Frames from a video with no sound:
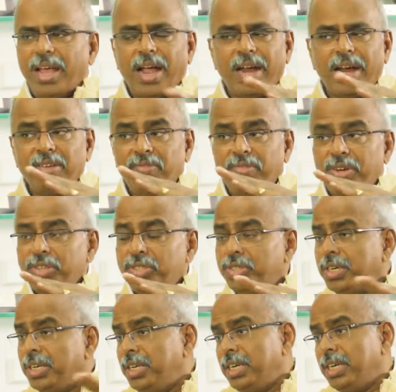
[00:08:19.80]
And I finished
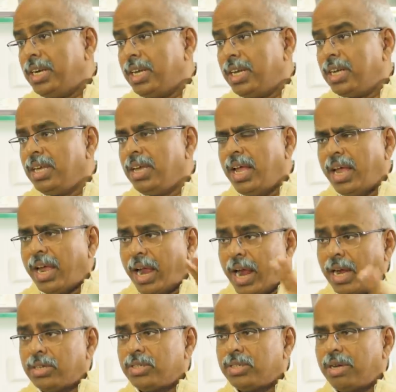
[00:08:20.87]
a degree.
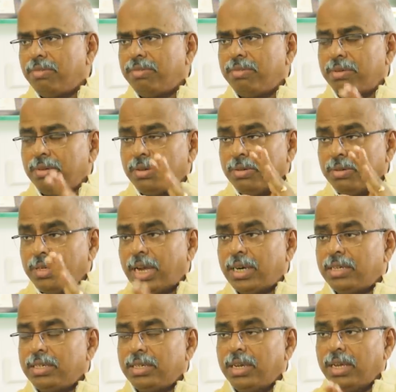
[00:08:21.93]
Hats off to
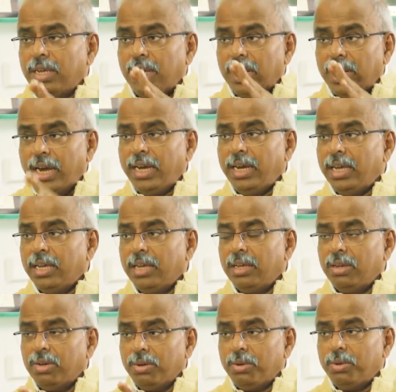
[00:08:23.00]
that lady
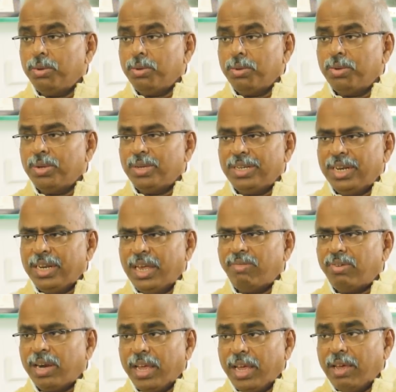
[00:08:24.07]
who
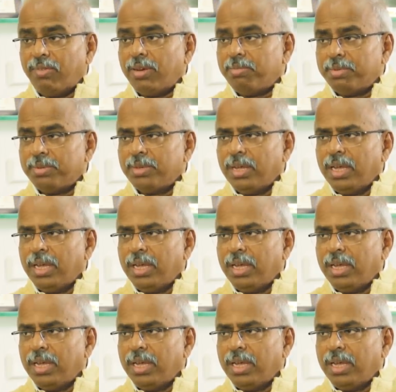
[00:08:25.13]
never gave up